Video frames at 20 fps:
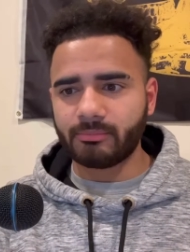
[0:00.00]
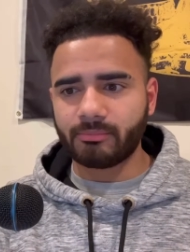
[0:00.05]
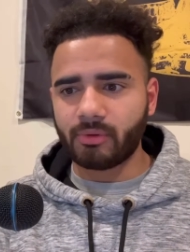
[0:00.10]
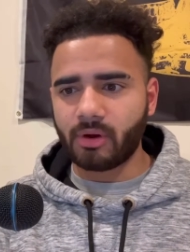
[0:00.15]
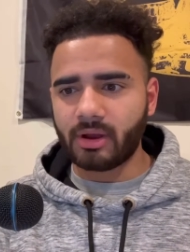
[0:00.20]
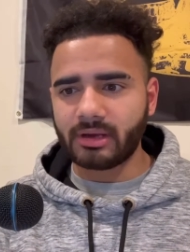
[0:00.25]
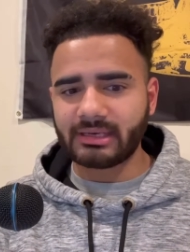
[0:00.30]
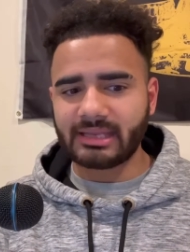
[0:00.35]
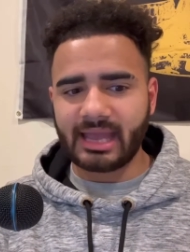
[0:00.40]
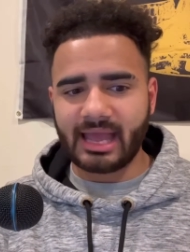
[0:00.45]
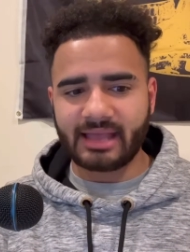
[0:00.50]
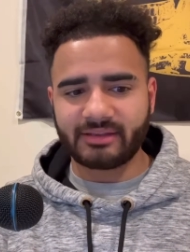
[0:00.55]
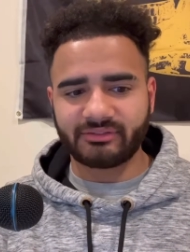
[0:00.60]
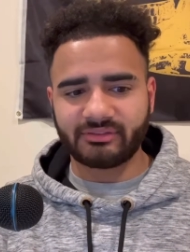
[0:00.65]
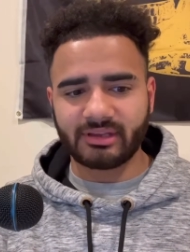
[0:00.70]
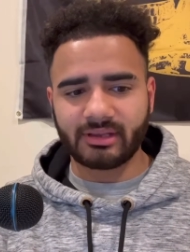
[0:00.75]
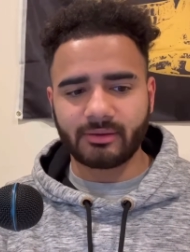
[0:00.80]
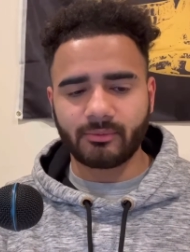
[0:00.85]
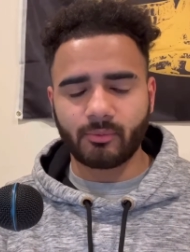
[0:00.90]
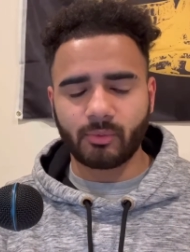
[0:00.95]

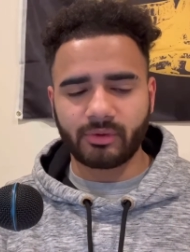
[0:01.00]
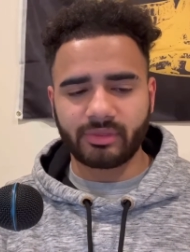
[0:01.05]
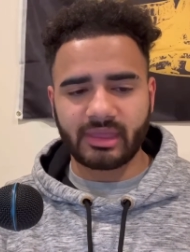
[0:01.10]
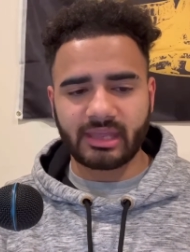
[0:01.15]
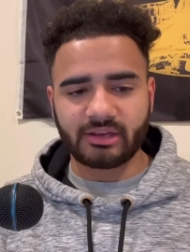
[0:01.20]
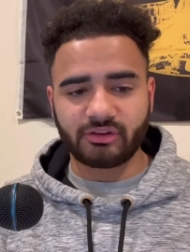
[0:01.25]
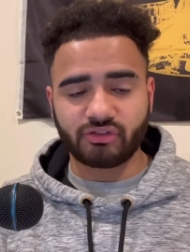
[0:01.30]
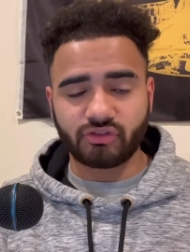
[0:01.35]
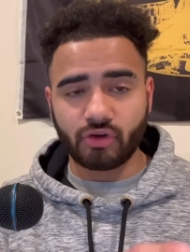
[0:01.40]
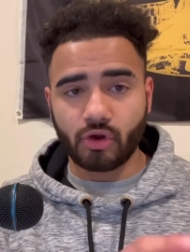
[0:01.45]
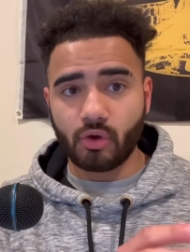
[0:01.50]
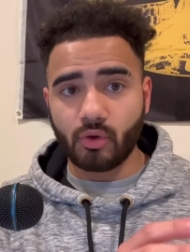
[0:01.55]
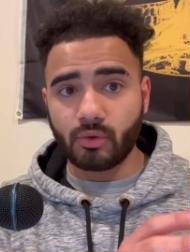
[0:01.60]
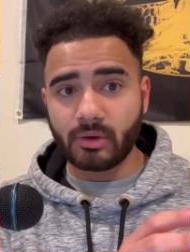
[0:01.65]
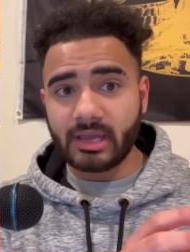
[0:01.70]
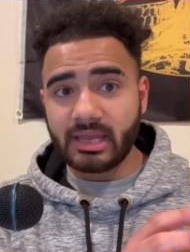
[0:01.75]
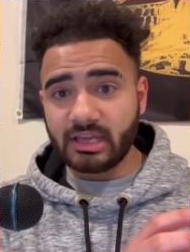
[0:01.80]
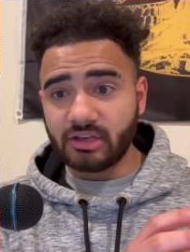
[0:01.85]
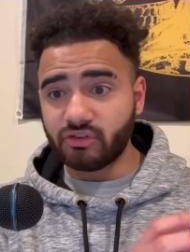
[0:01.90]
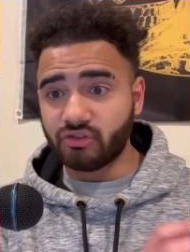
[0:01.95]
broadcasting where they showed